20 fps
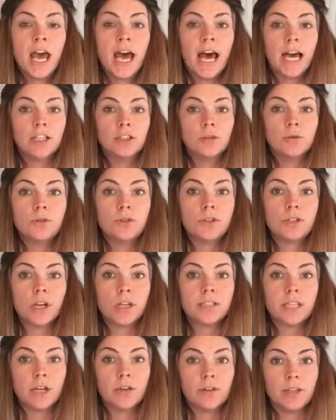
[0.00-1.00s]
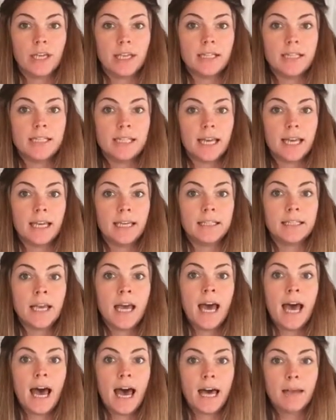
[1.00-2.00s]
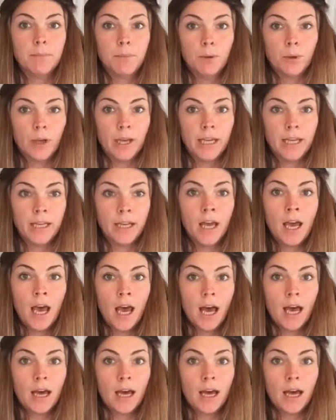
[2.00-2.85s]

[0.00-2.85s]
and you stud out the inside and put in